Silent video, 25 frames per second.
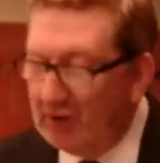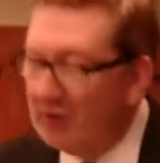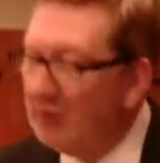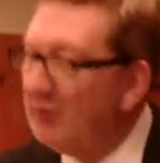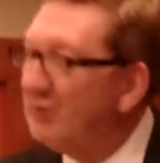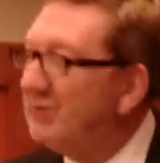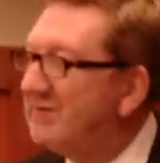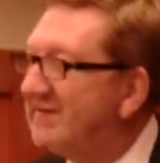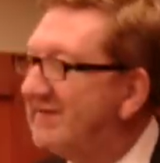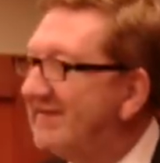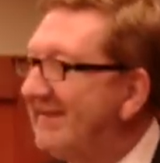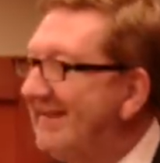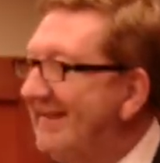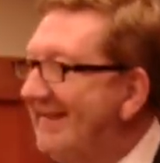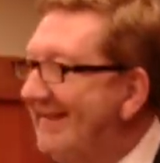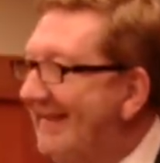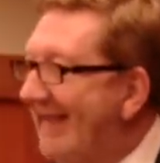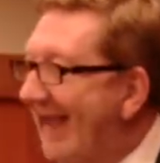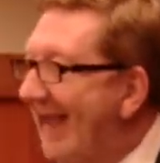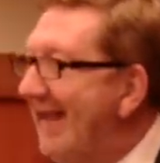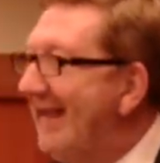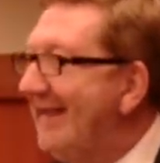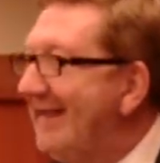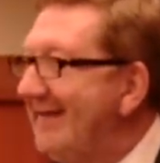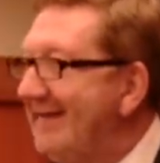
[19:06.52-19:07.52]
who see
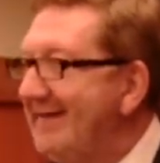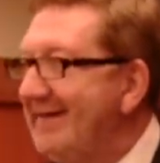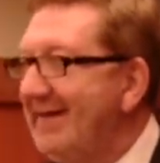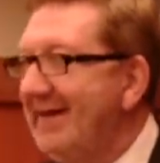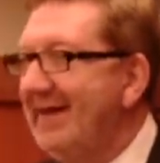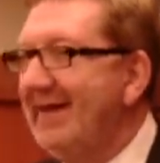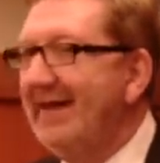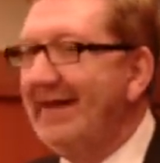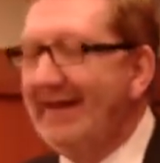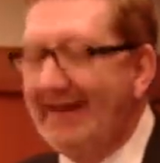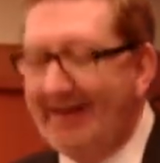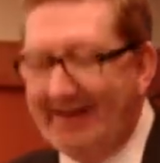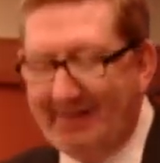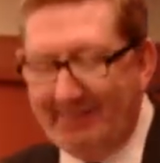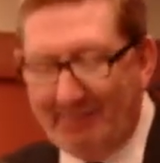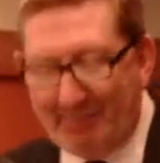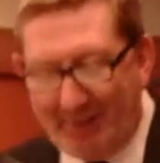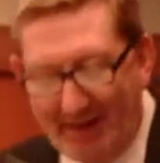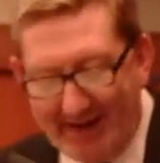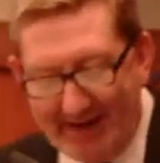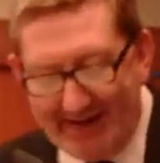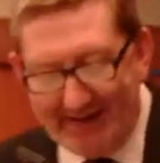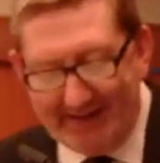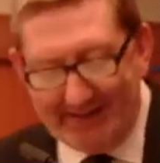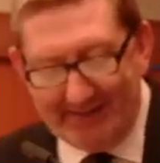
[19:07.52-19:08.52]
gain in
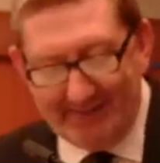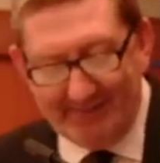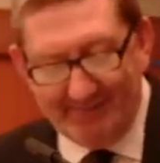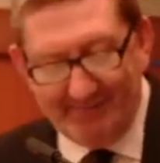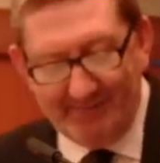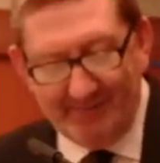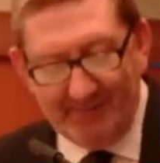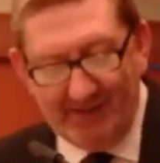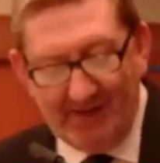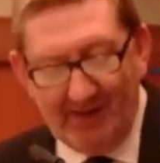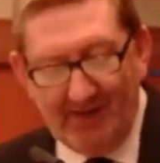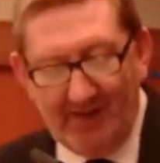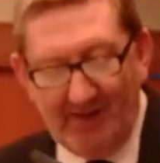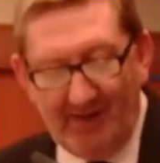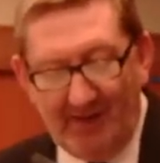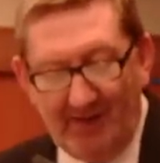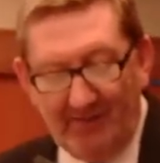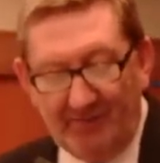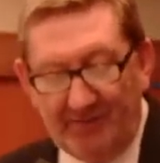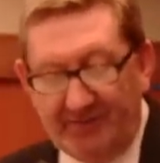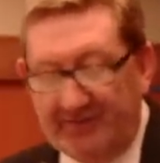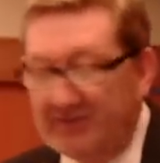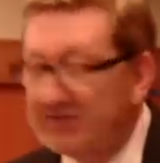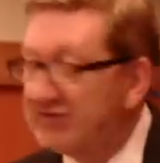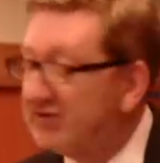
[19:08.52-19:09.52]
pain.
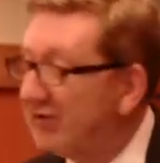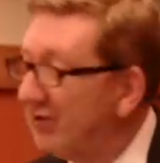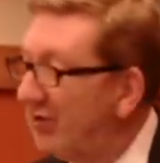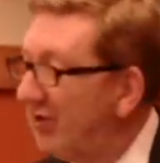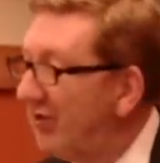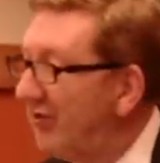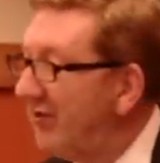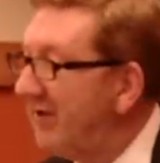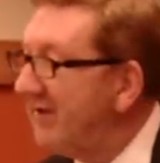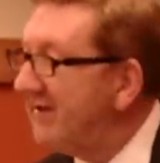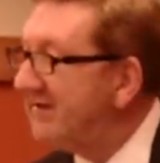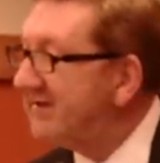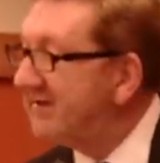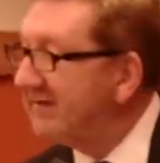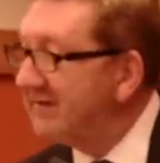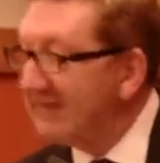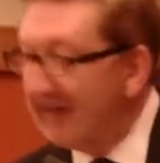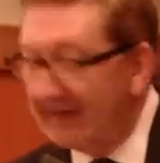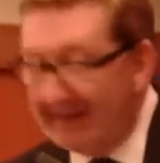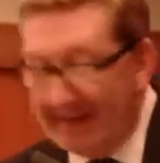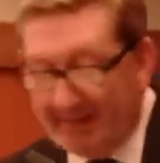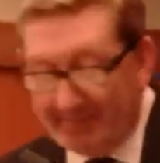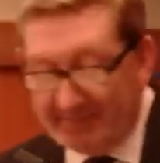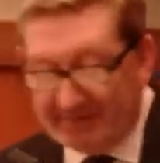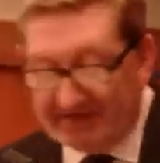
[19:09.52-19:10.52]
For the Tories and the
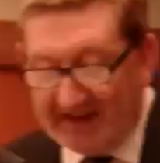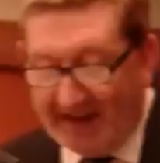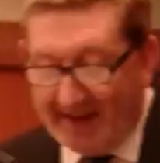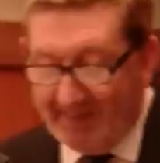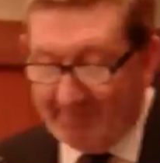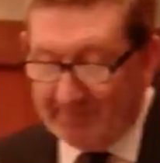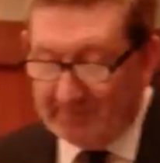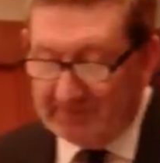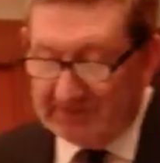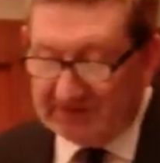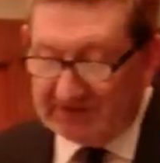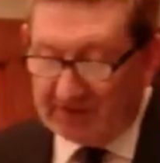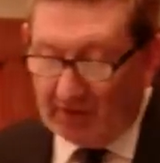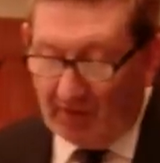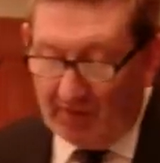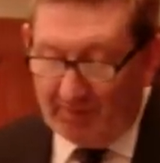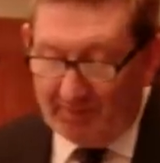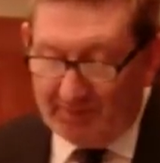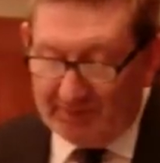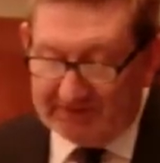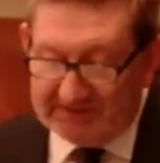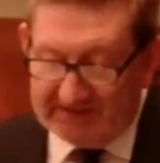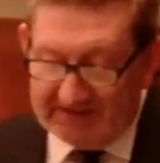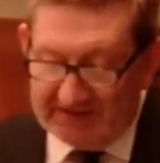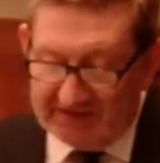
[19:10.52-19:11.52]
Lib Dems,
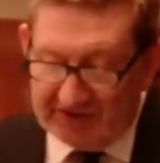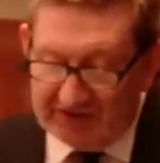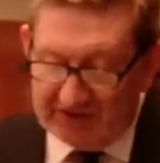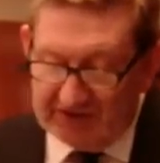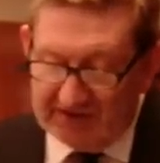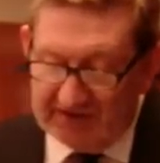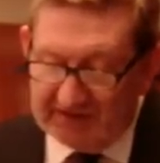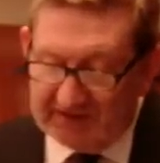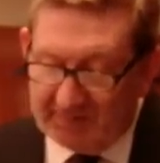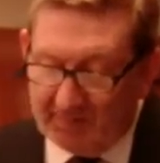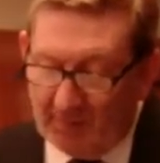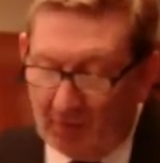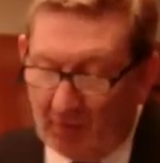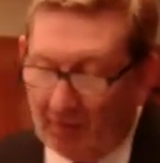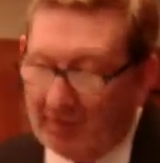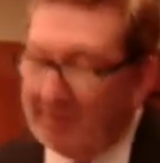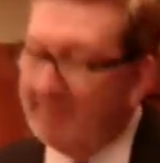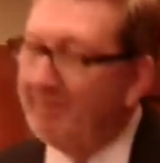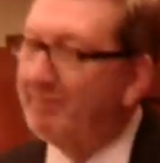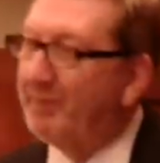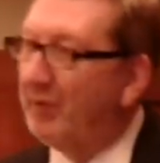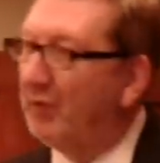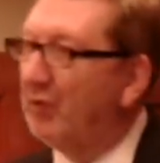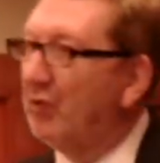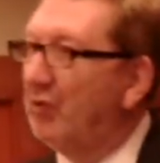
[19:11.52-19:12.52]
competition is more
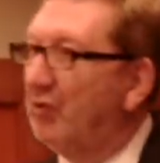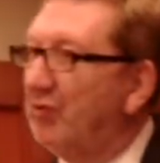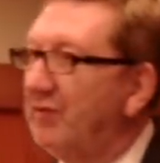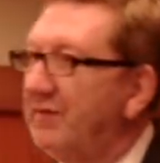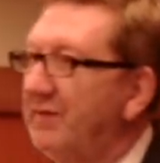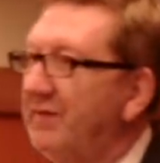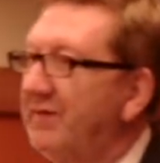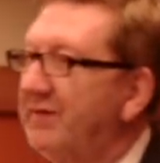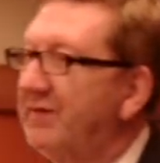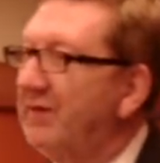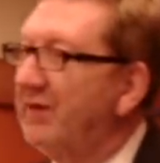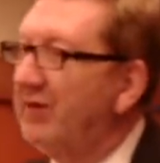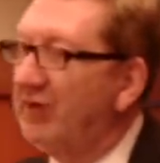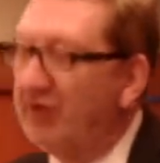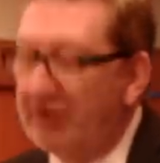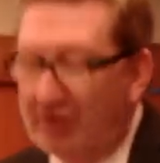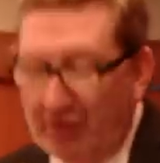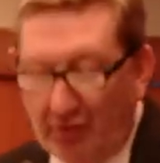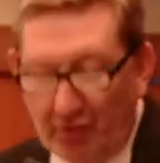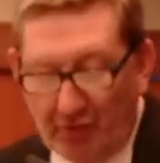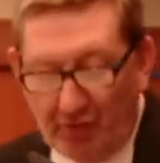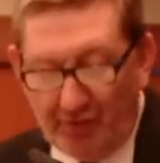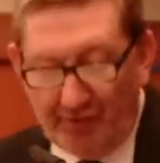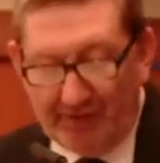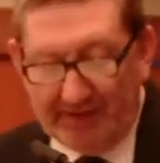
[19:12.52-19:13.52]
important than
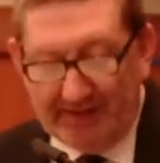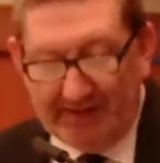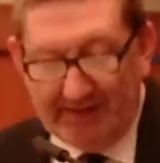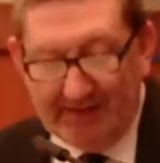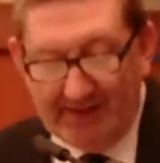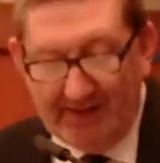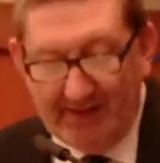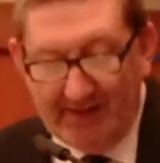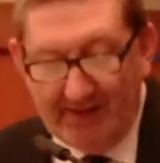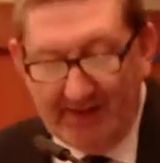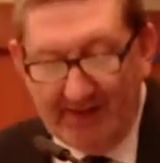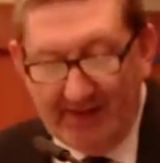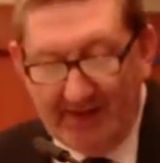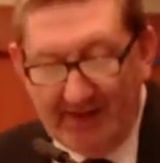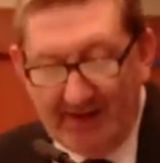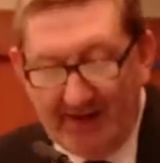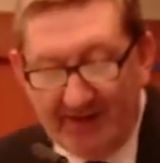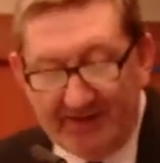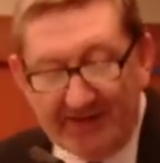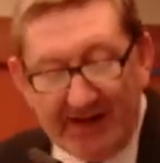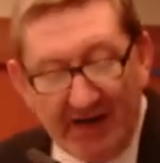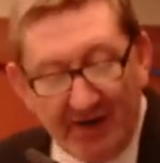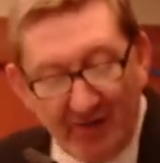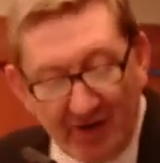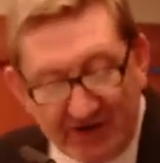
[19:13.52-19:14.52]
curing.
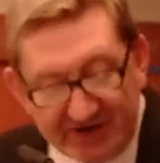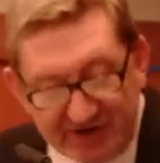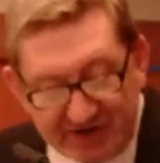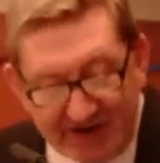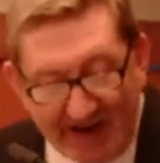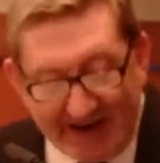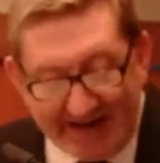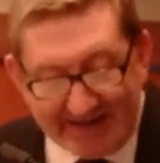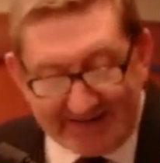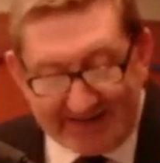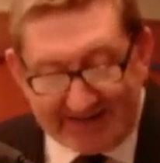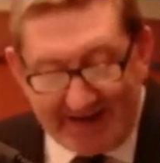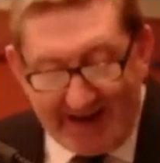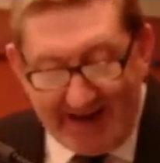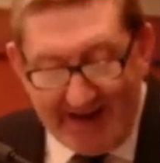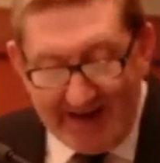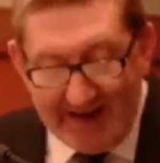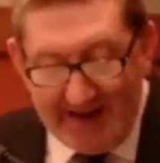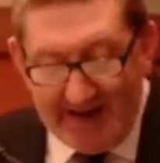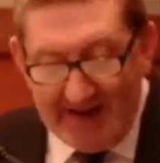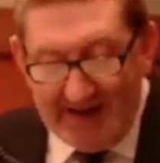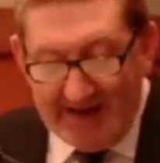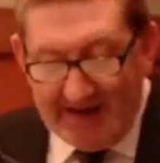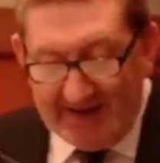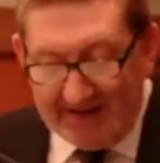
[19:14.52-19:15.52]
Their agenda
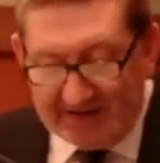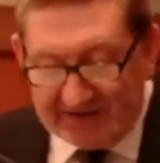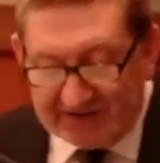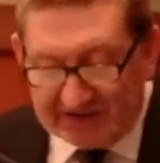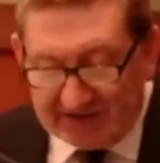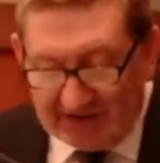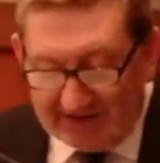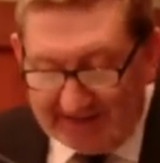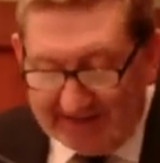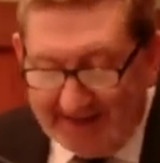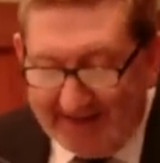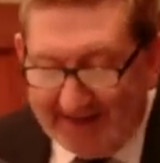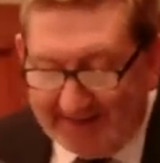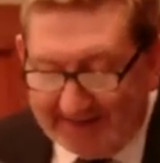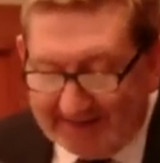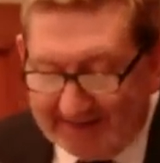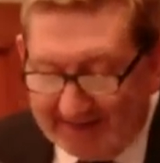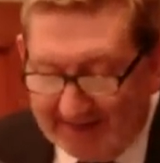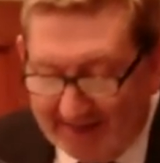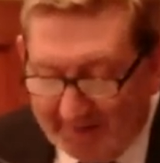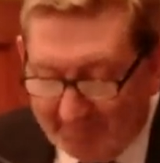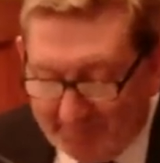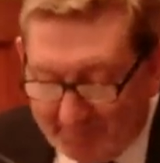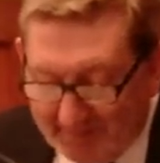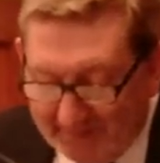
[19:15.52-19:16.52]
is to let
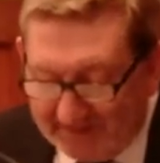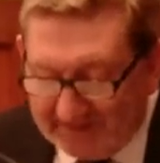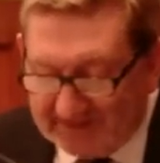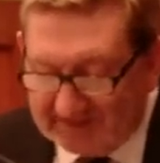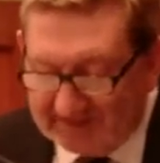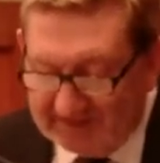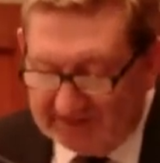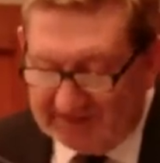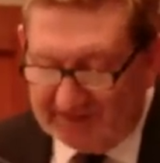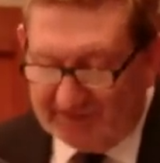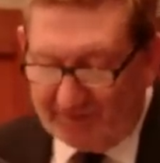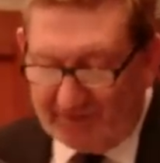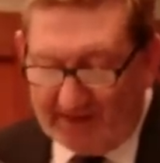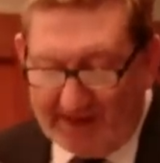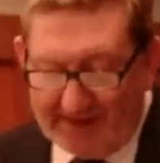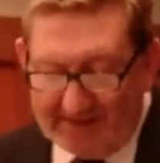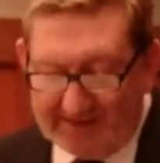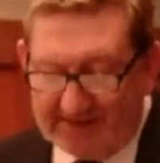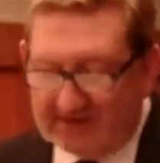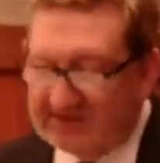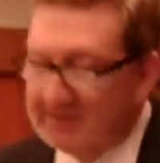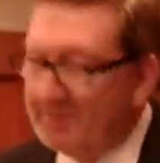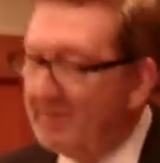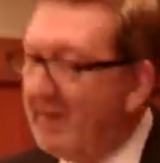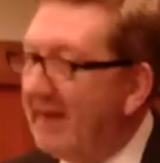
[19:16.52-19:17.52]
their business
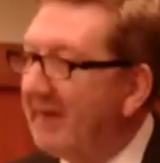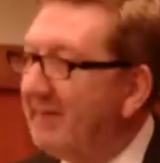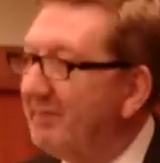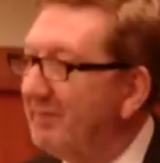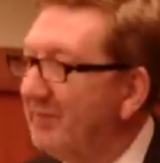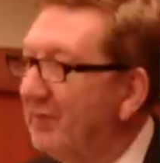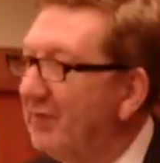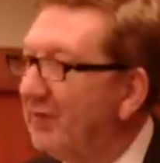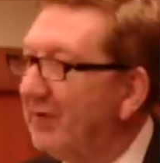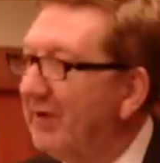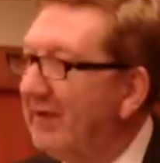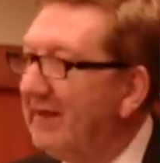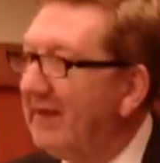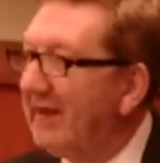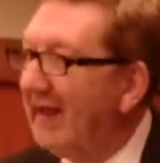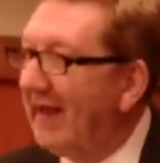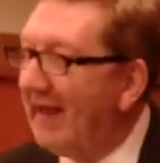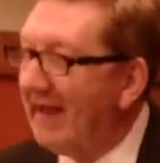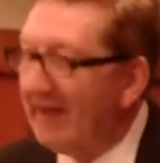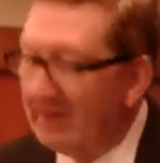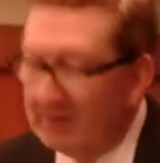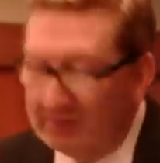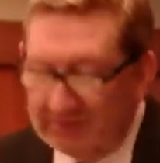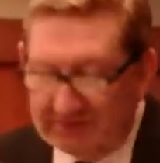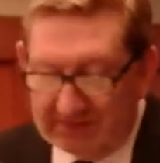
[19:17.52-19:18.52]
friends make money
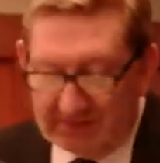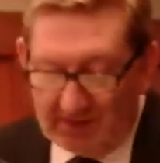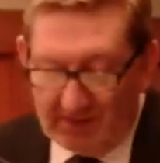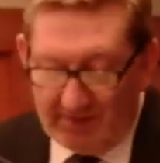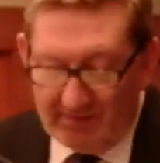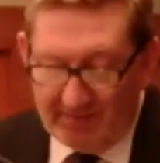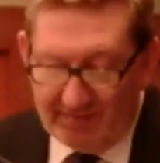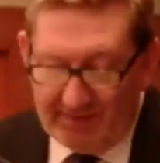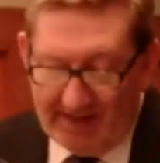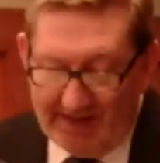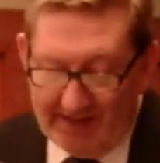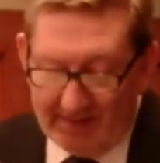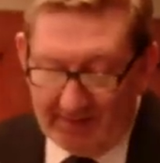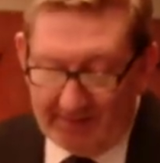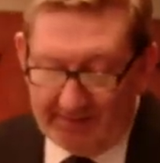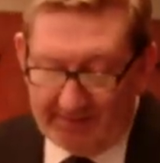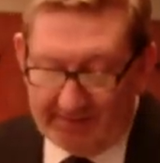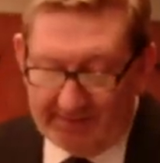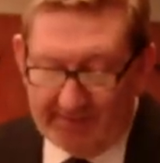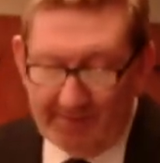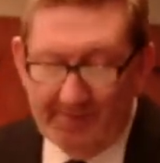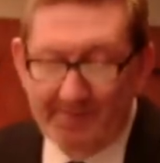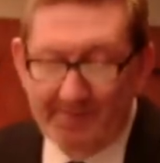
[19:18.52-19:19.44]
out of health.